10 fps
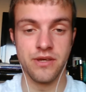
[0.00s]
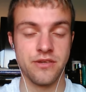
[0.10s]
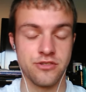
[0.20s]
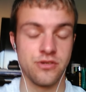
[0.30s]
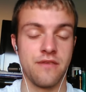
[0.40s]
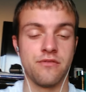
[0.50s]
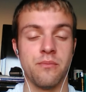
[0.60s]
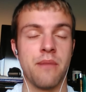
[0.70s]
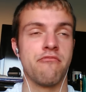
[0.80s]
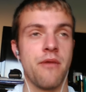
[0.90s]
So I've done my
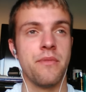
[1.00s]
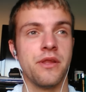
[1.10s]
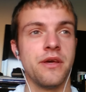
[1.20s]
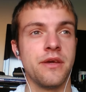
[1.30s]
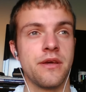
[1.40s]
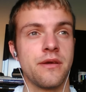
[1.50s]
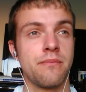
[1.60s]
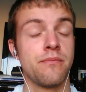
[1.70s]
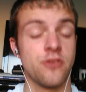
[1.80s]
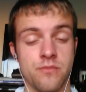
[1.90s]
Premier League
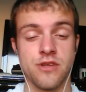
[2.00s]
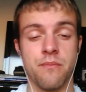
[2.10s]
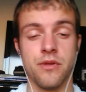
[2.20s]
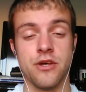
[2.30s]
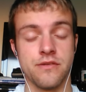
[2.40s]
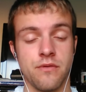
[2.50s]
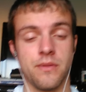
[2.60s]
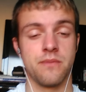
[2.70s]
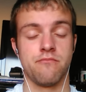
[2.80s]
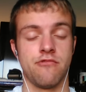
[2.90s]
top 10 players, I've done my
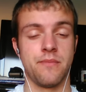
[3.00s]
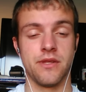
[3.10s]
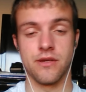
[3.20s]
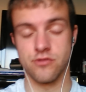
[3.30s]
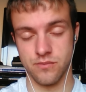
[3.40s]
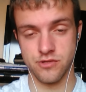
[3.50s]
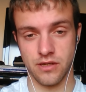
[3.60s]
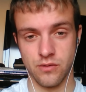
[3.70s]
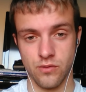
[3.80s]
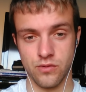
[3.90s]
Premier League top 10
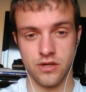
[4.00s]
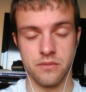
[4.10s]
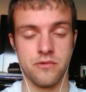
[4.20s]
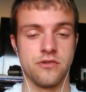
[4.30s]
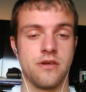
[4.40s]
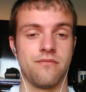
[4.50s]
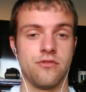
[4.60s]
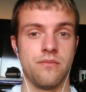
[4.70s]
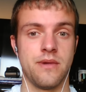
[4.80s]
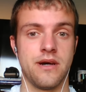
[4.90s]
goalkeepers, I've done
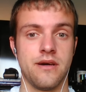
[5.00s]
my.